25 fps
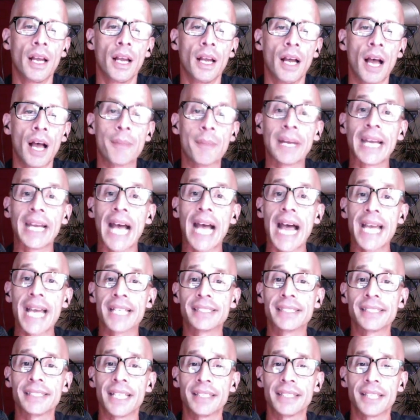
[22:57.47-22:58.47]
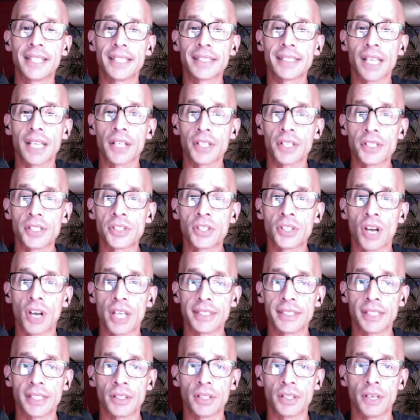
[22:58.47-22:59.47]
Amakaya sent us 100
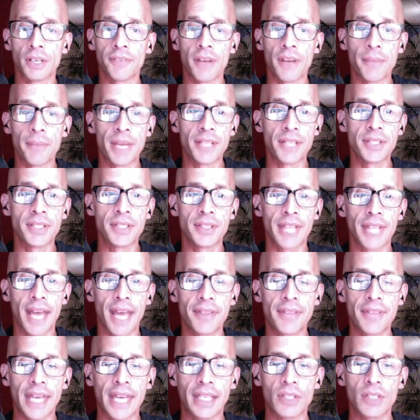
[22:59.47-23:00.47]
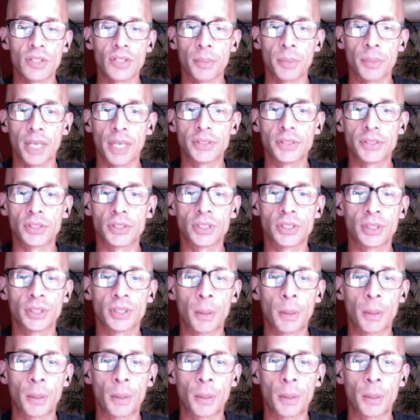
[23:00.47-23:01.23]
stars. I don't know if I mentioned that. Thank you so much.